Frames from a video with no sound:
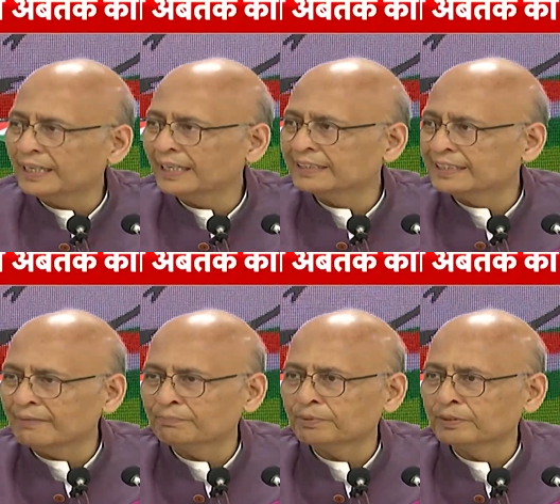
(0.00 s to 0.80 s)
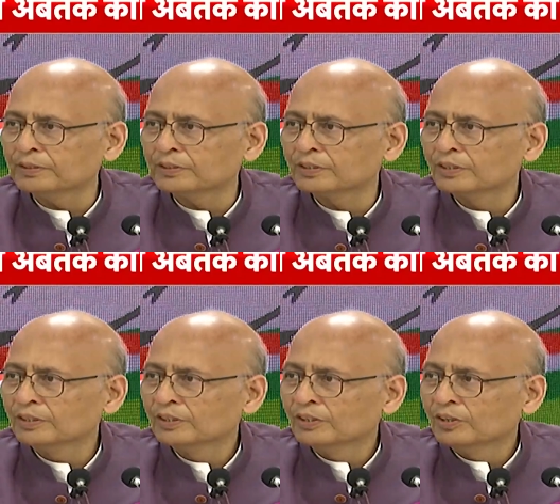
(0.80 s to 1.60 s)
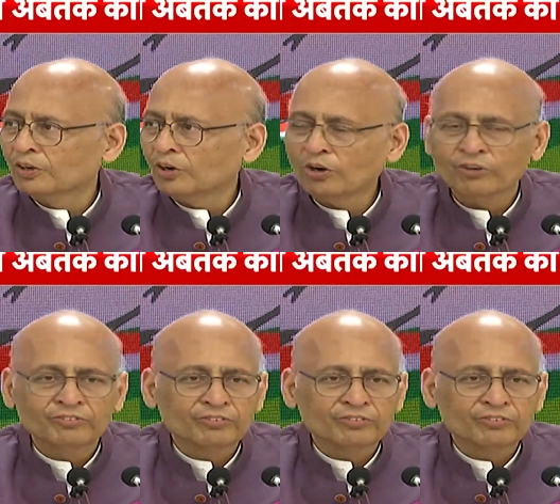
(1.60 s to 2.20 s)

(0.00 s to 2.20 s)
examples of